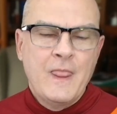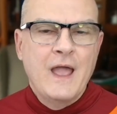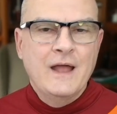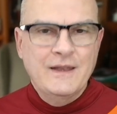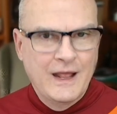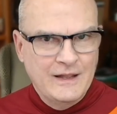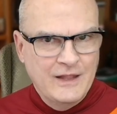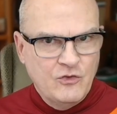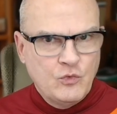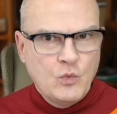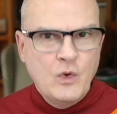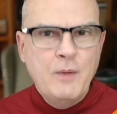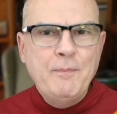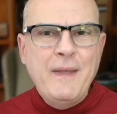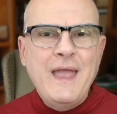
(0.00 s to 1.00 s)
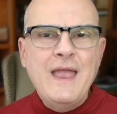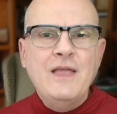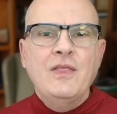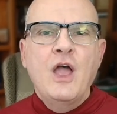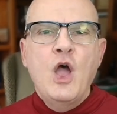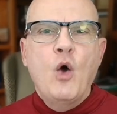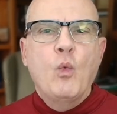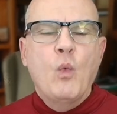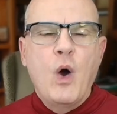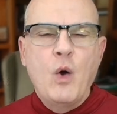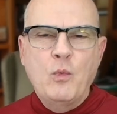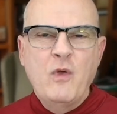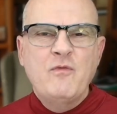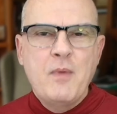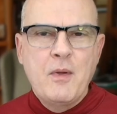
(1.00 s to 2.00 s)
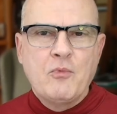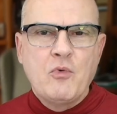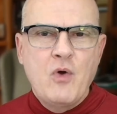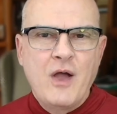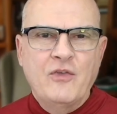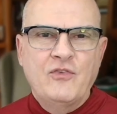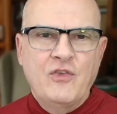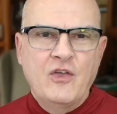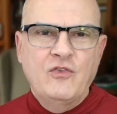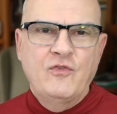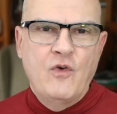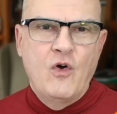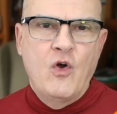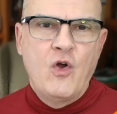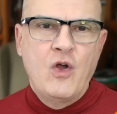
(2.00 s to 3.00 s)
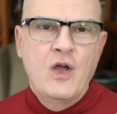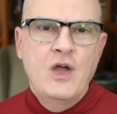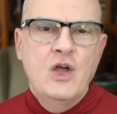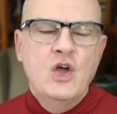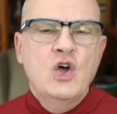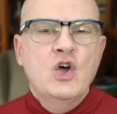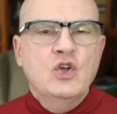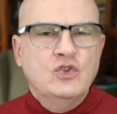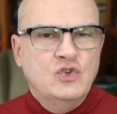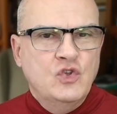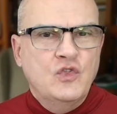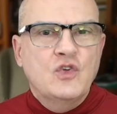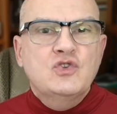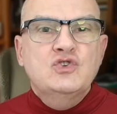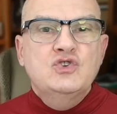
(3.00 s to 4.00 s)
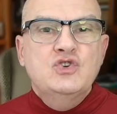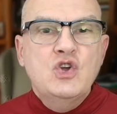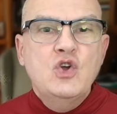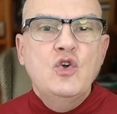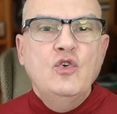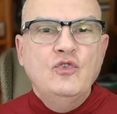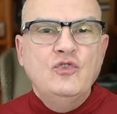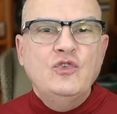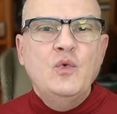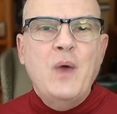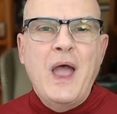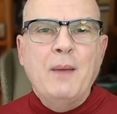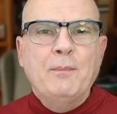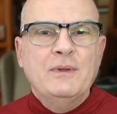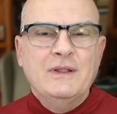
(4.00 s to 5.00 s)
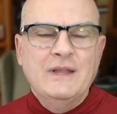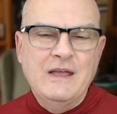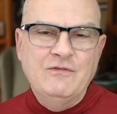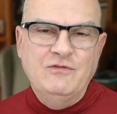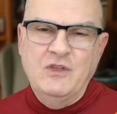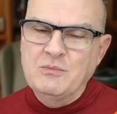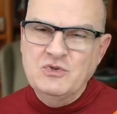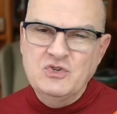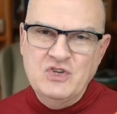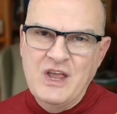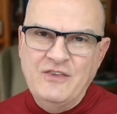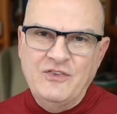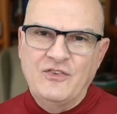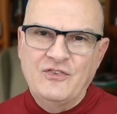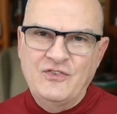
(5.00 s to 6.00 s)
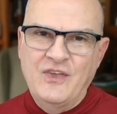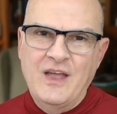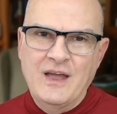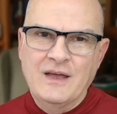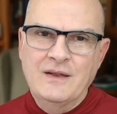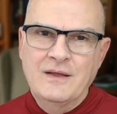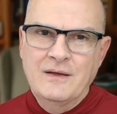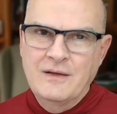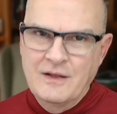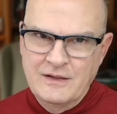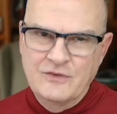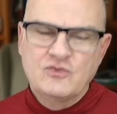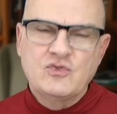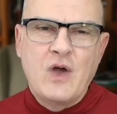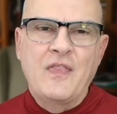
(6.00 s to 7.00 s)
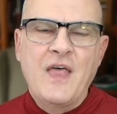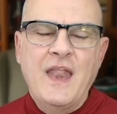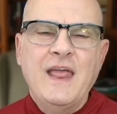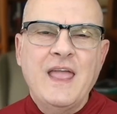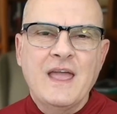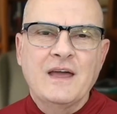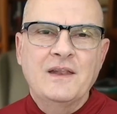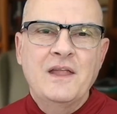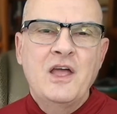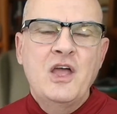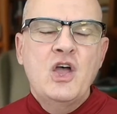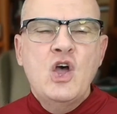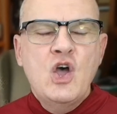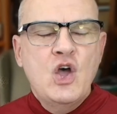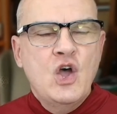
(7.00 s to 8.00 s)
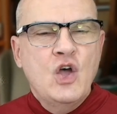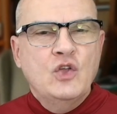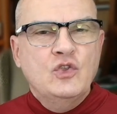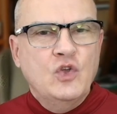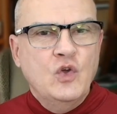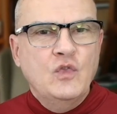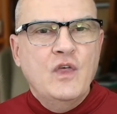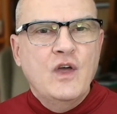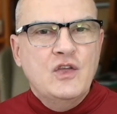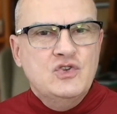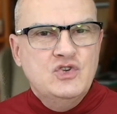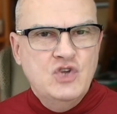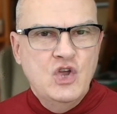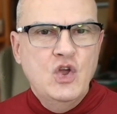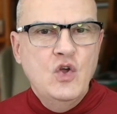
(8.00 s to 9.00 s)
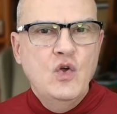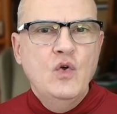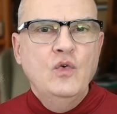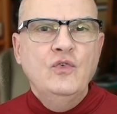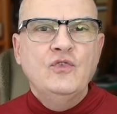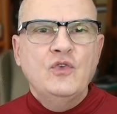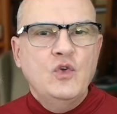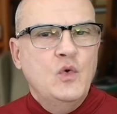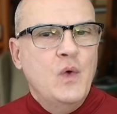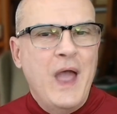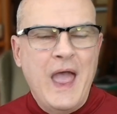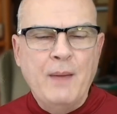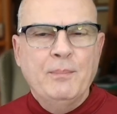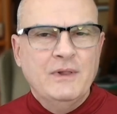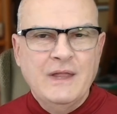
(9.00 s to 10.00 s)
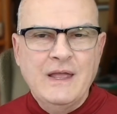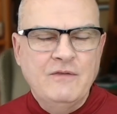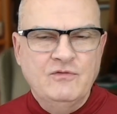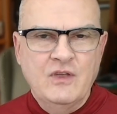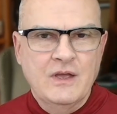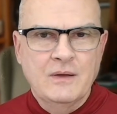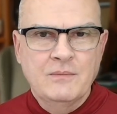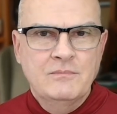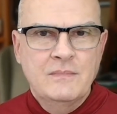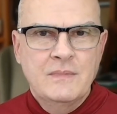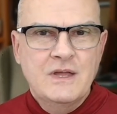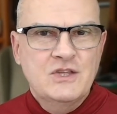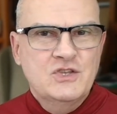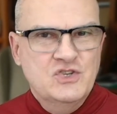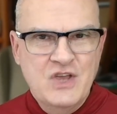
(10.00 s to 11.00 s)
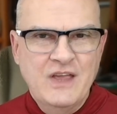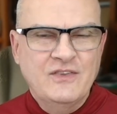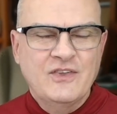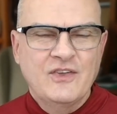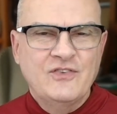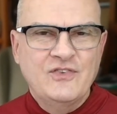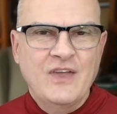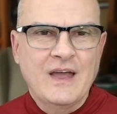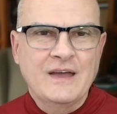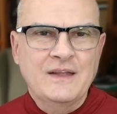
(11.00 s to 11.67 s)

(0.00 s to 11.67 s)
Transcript: Now, let's repeat what we've memorized thus far. To the Jews who had believed him, Jesus said, try that again. To the Jews who had believed him, Jesus said,